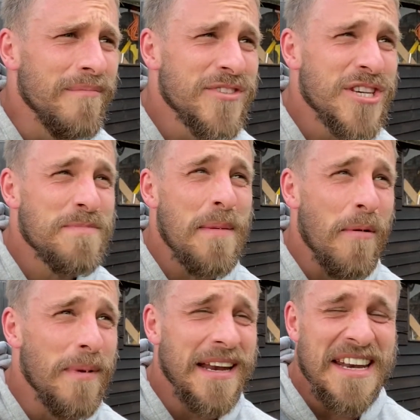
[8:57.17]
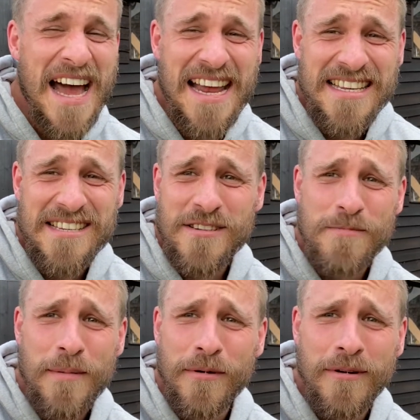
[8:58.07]
just people being nice, just
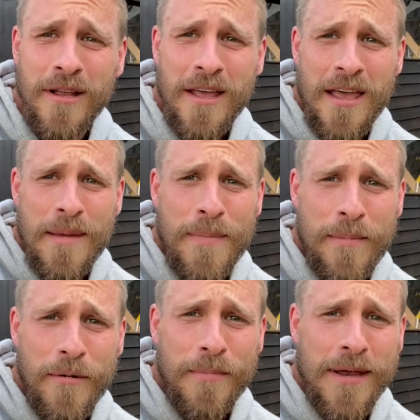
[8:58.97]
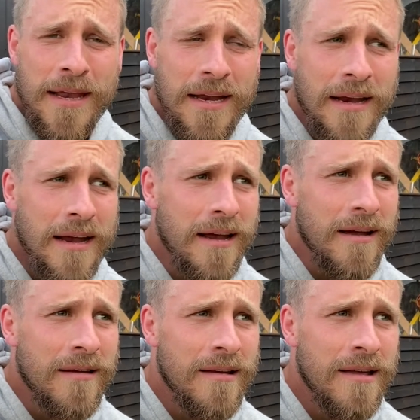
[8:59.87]
people being
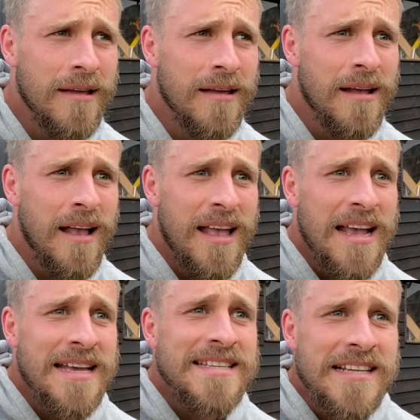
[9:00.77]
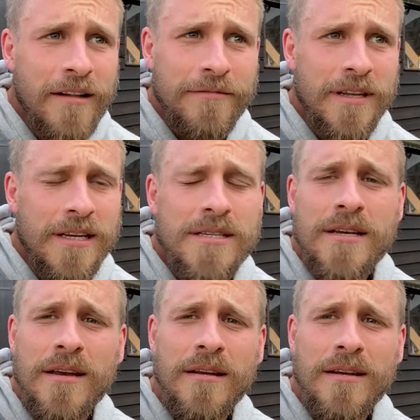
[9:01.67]
selfless,
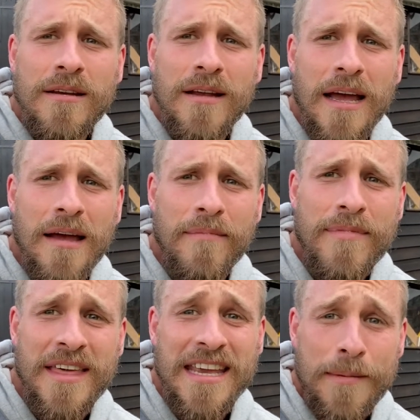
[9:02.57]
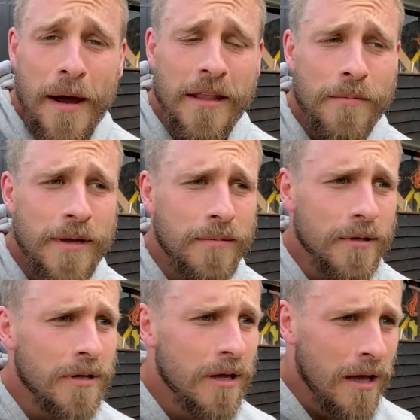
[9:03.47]
thinking about other people,